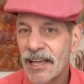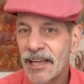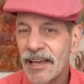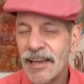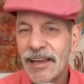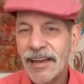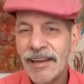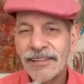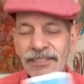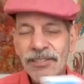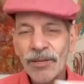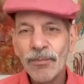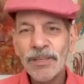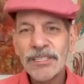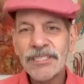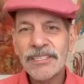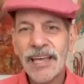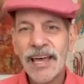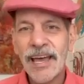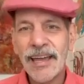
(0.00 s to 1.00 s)
It's
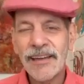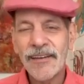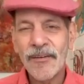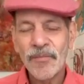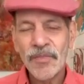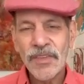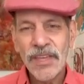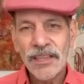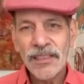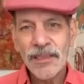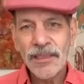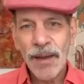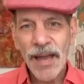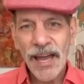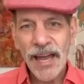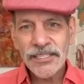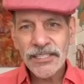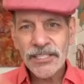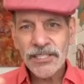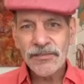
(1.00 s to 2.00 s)
almost like the
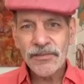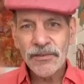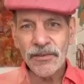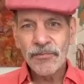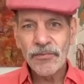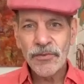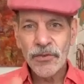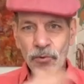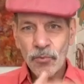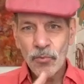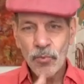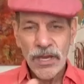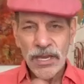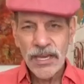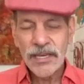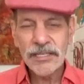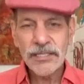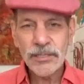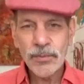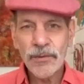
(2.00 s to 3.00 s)
past few
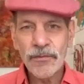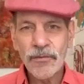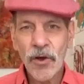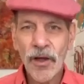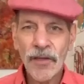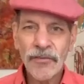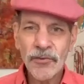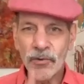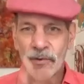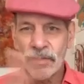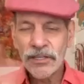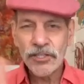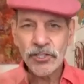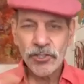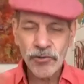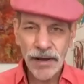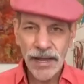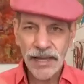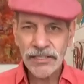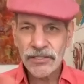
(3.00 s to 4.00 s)
weeks, we've gone through this
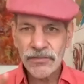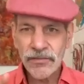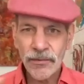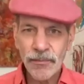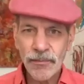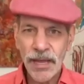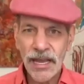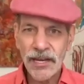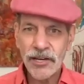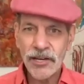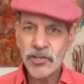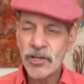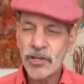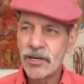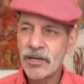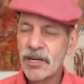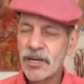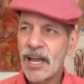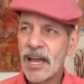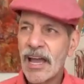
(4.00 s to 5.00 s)

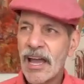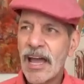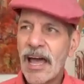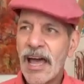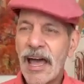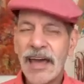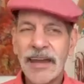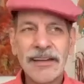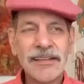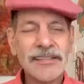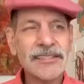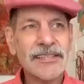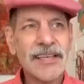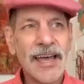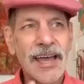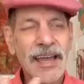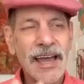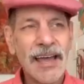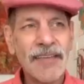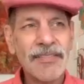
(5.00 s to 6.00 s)
transformation, and it's
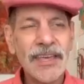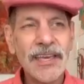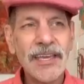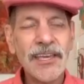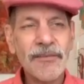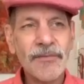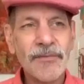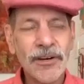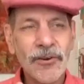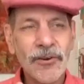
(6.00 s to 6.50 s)
like, I think you've